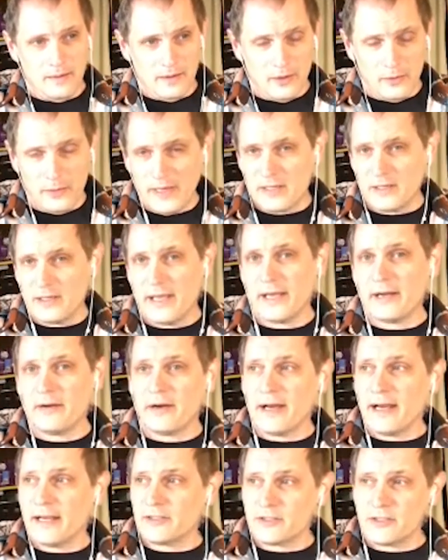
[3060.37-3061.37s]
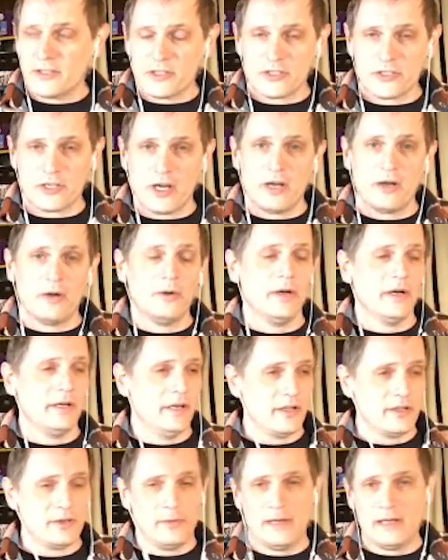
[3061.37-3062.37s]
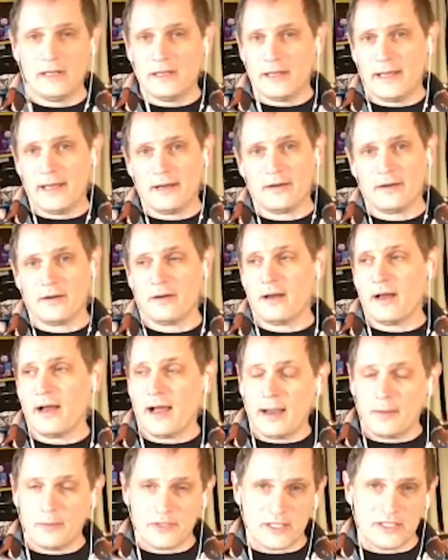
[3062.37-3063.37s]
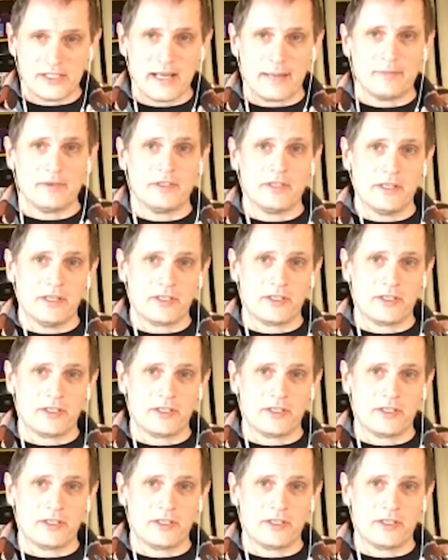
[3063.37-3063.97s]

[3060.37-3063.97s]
A week later, I entered the show. Another week later, I was accepted to the